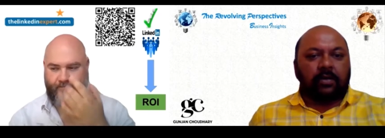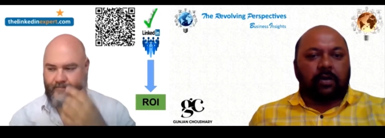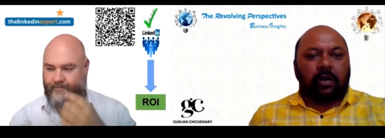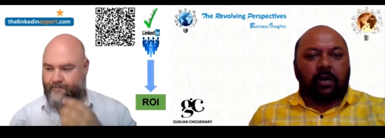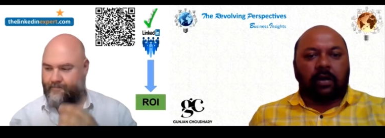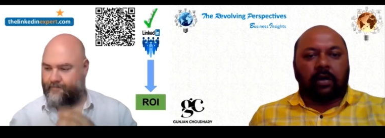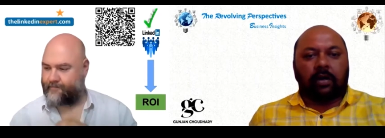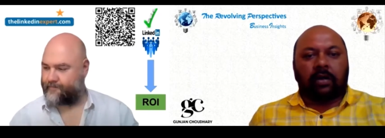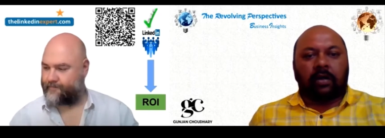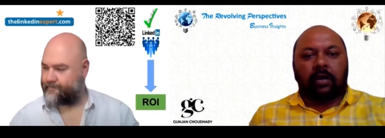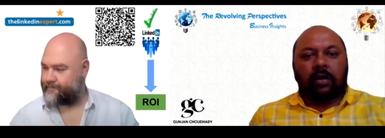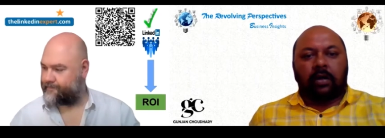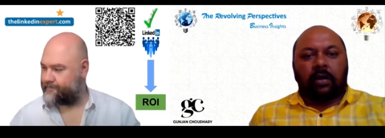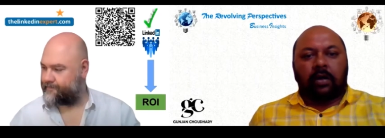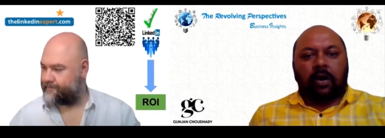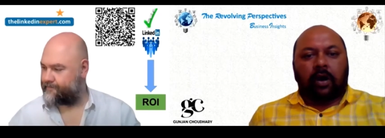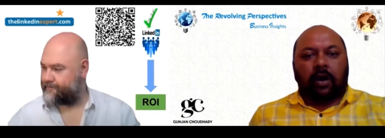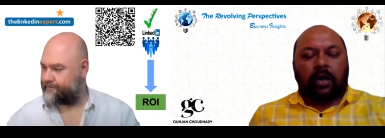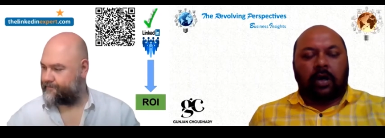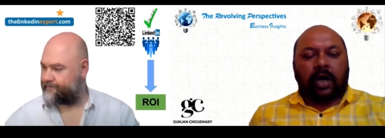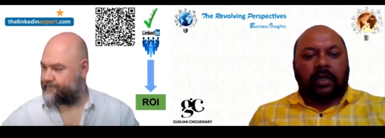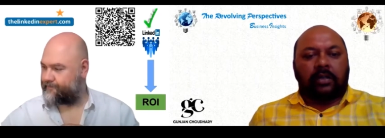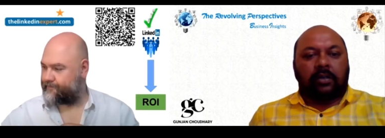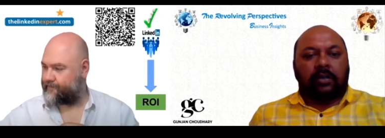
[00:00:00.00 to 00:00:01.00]
Speaker 1: or
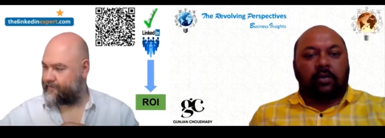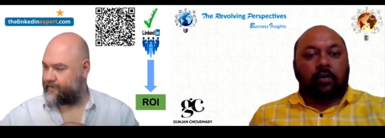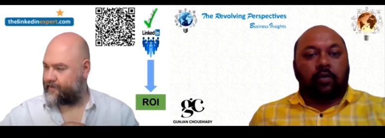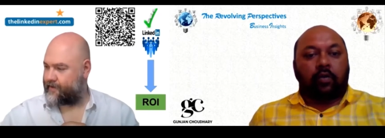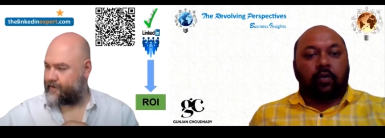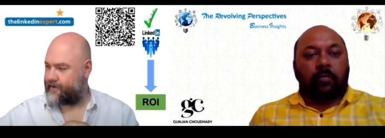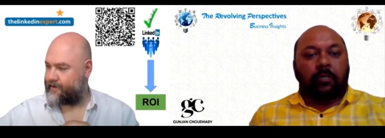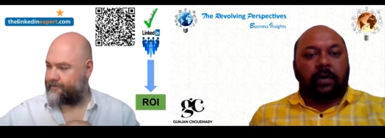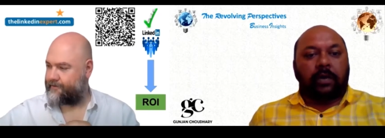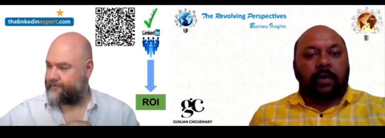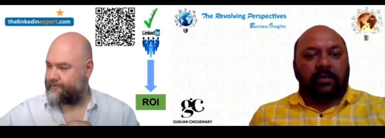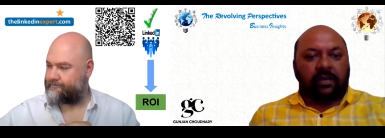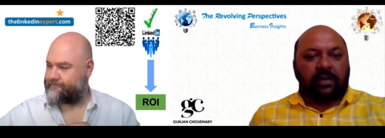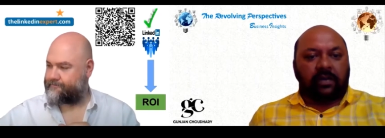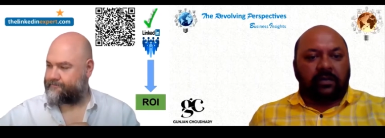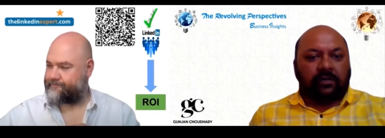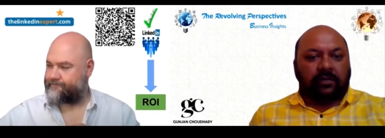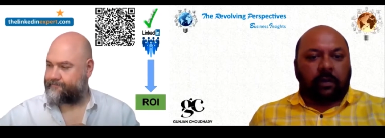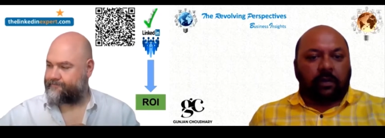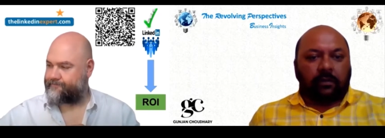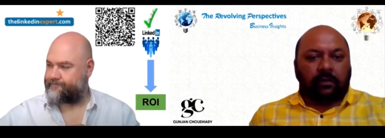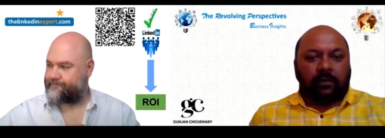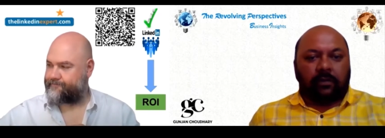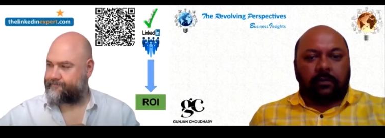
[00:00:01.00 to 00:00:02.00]
or rather to do business
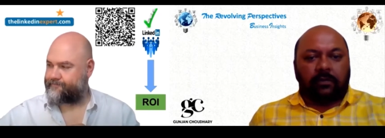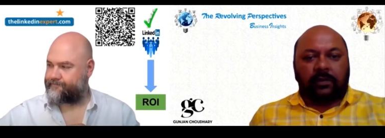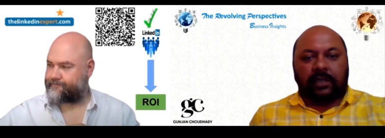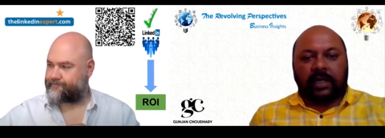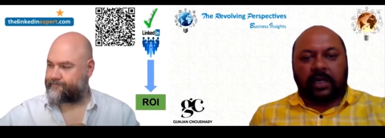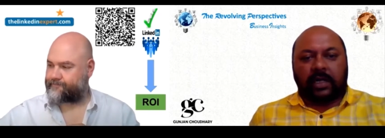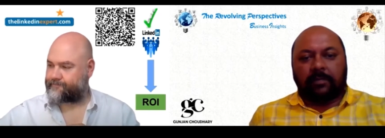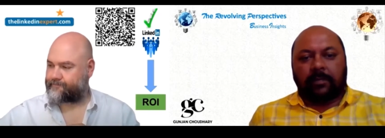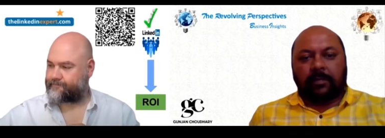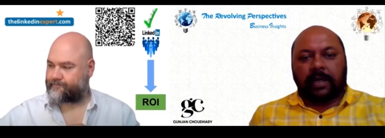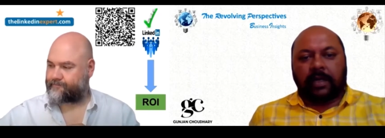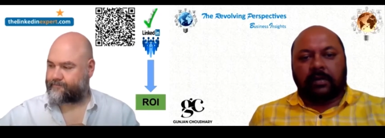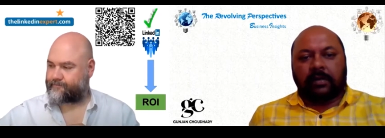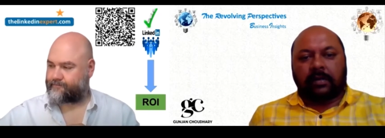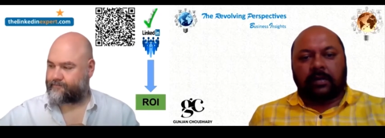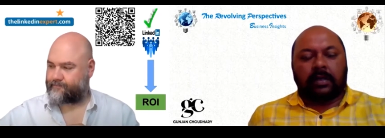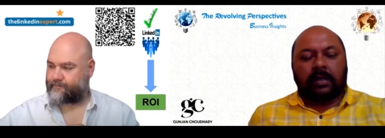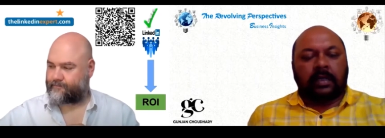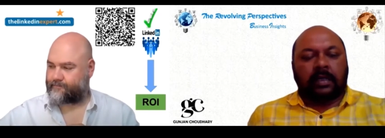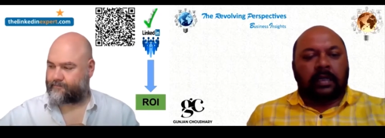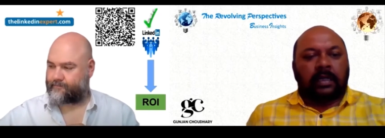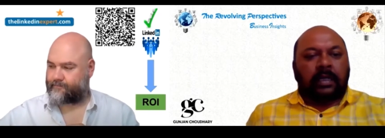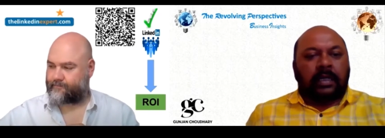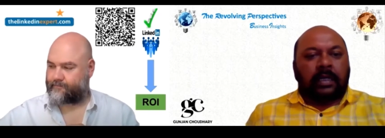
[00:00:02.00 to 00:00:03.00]
also for that matter
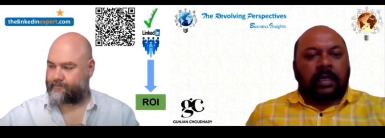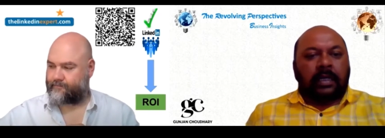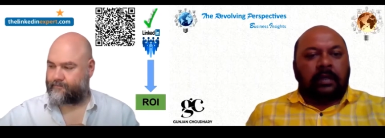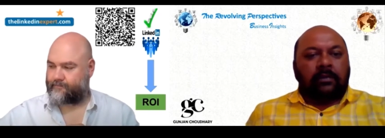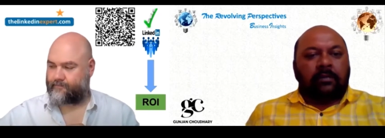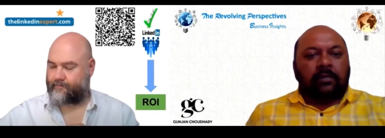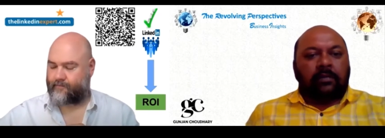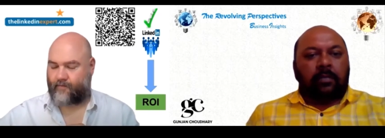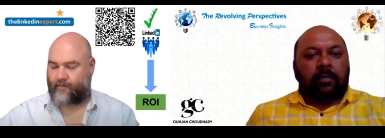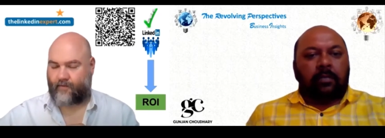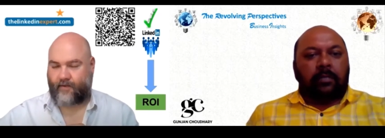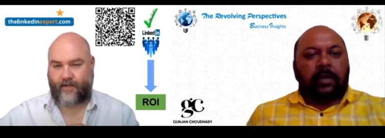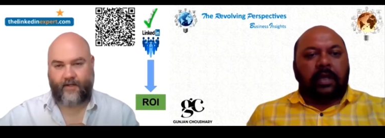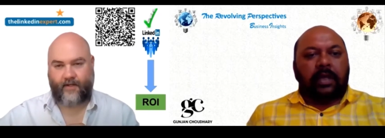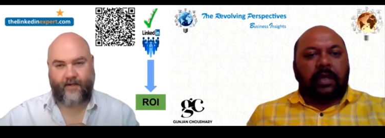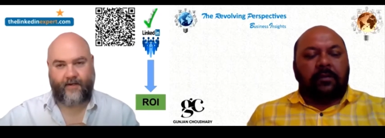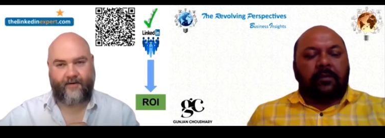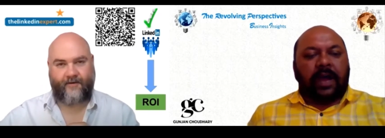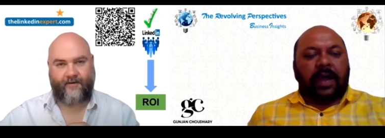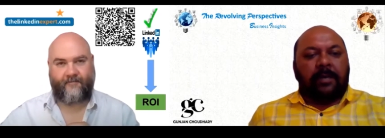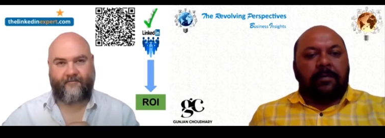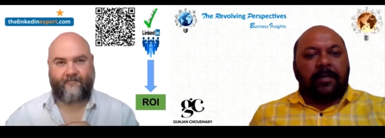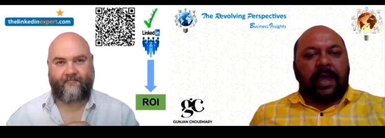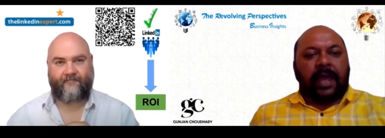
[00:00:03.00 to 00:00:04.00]
so if
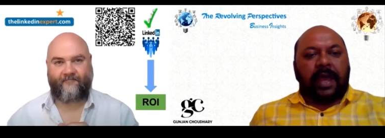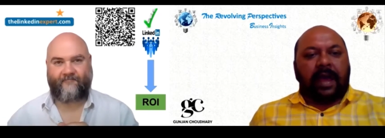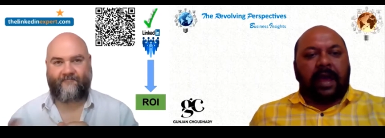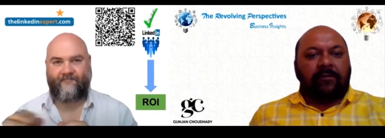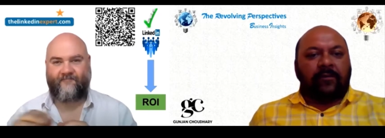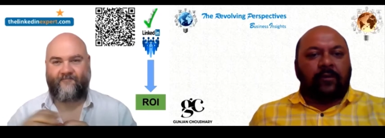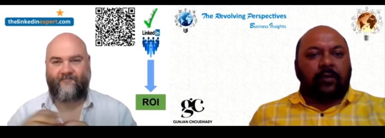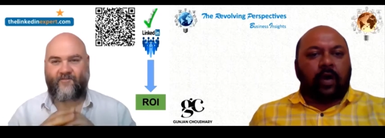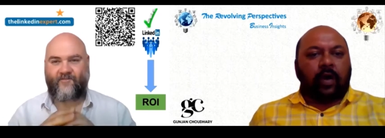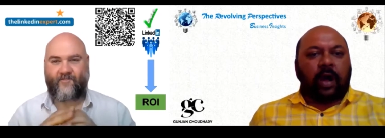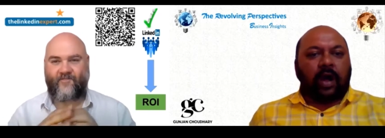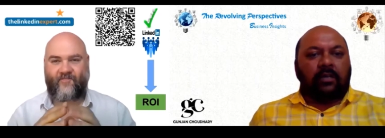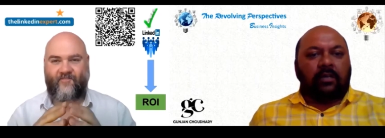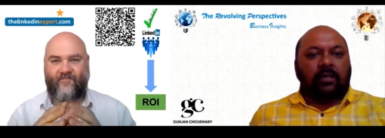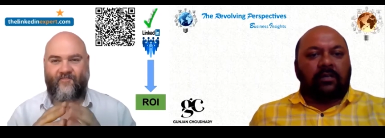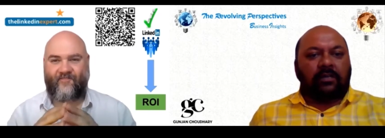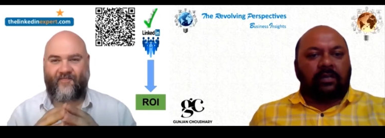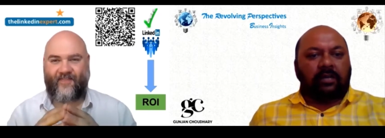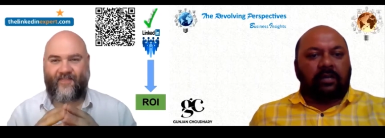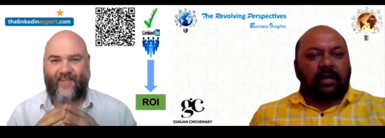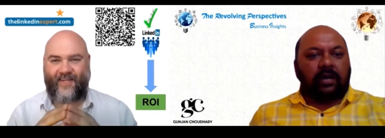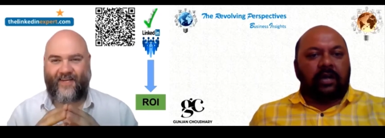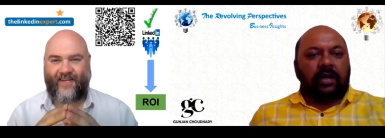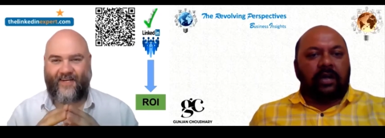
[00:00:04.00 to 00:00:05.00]
I may have to ask
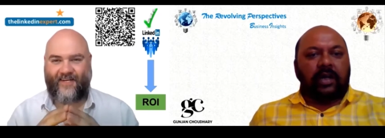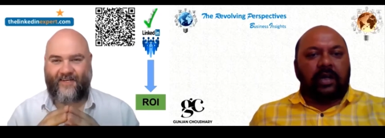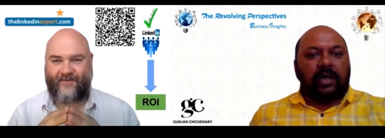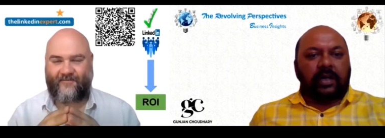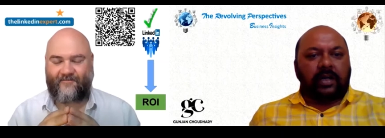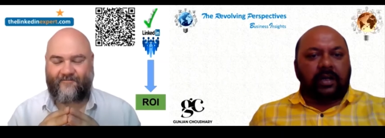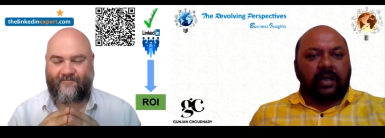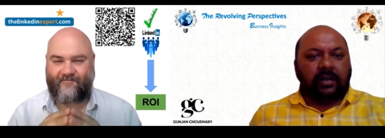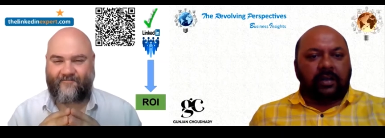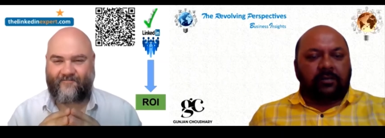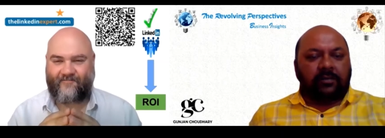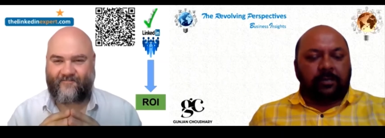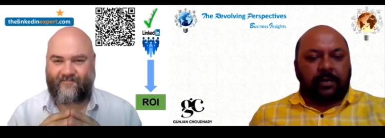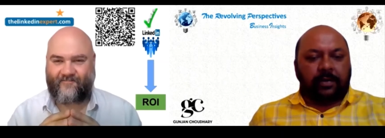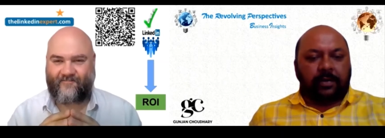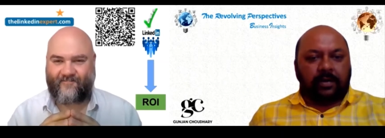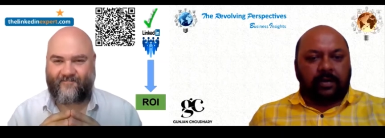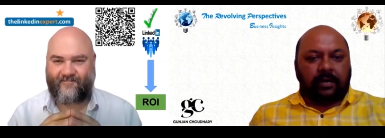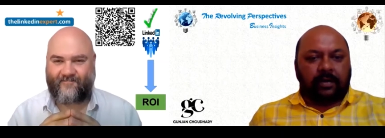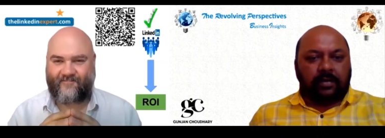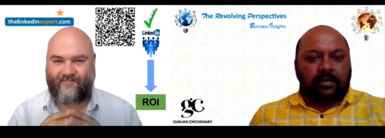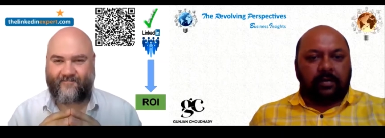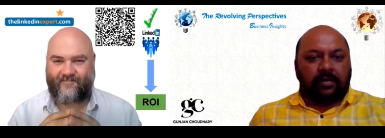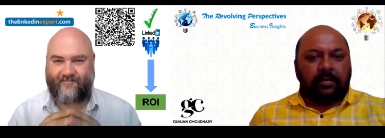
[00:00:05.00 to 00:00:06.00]
the LinkedIn
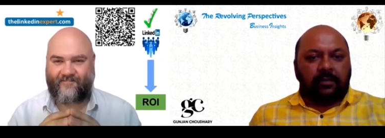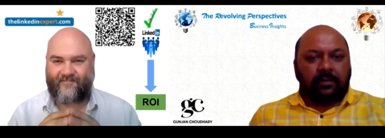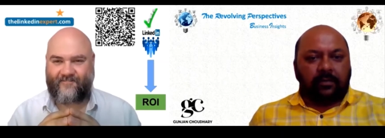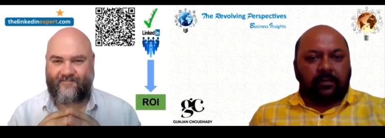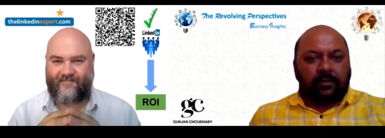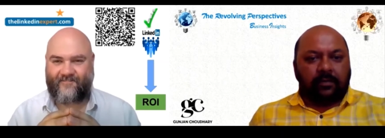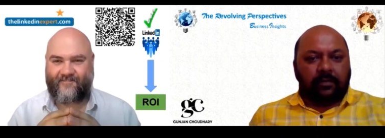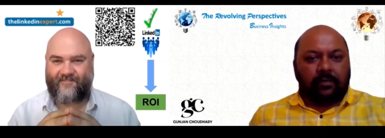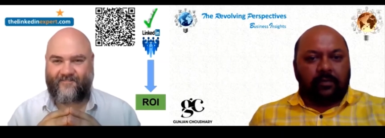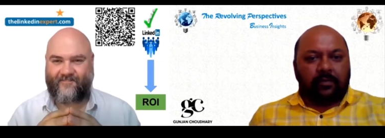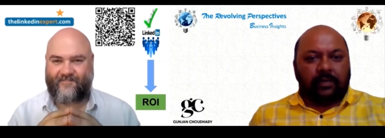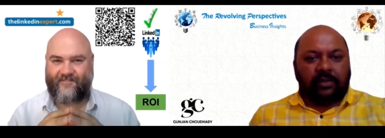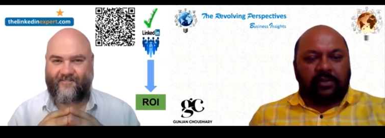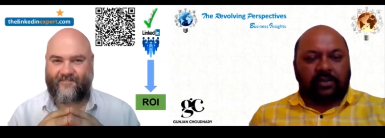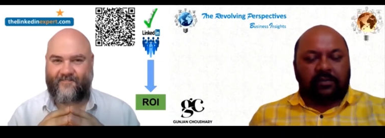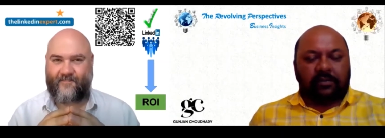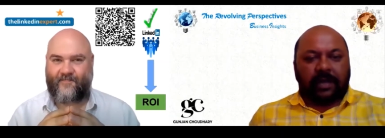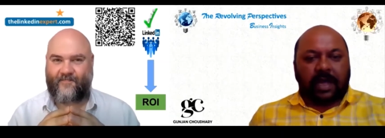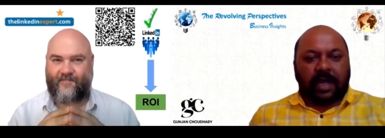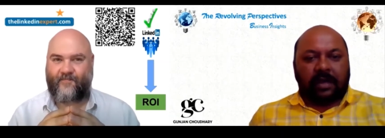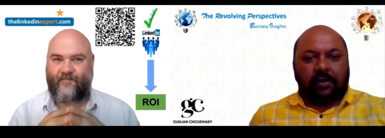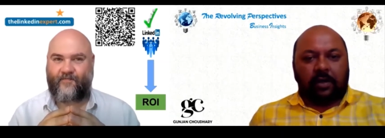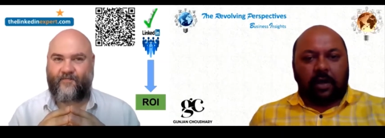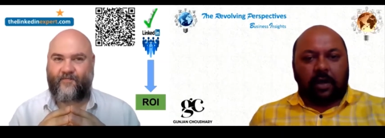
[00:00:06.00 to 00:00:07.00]
expert, which is
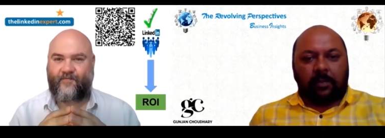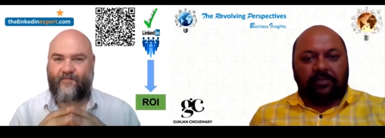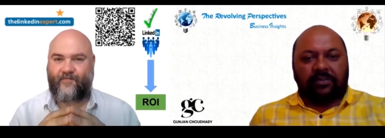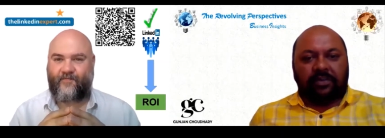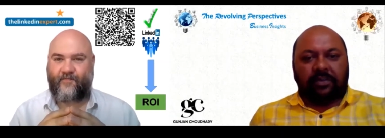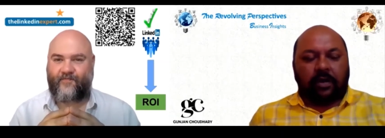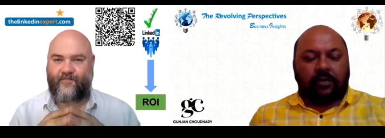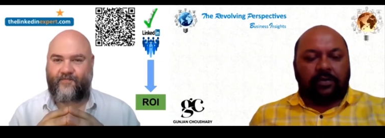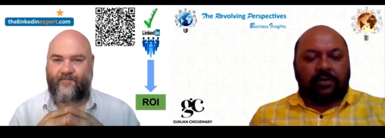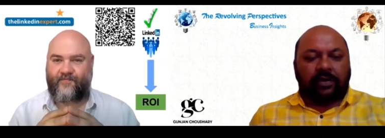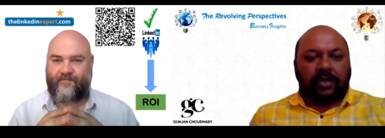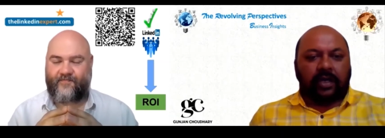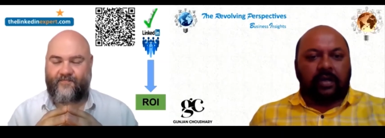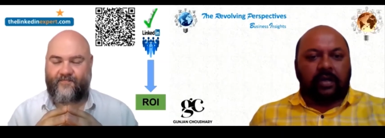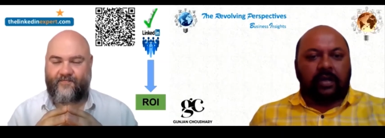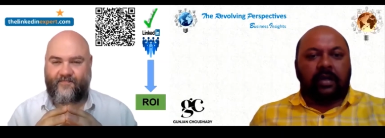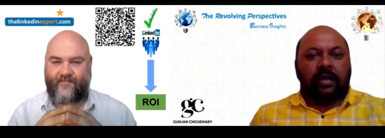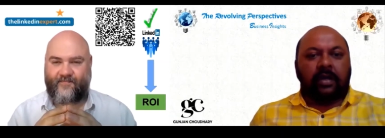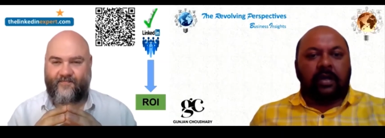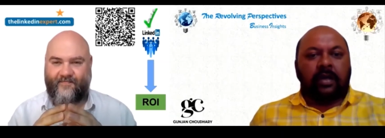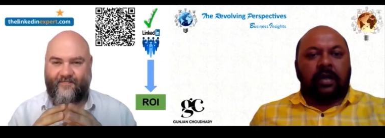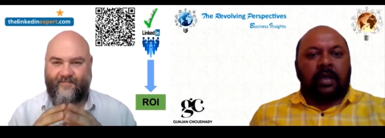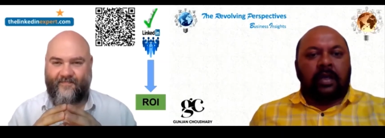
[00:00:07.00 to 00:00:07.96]
Mac Laubscher out here,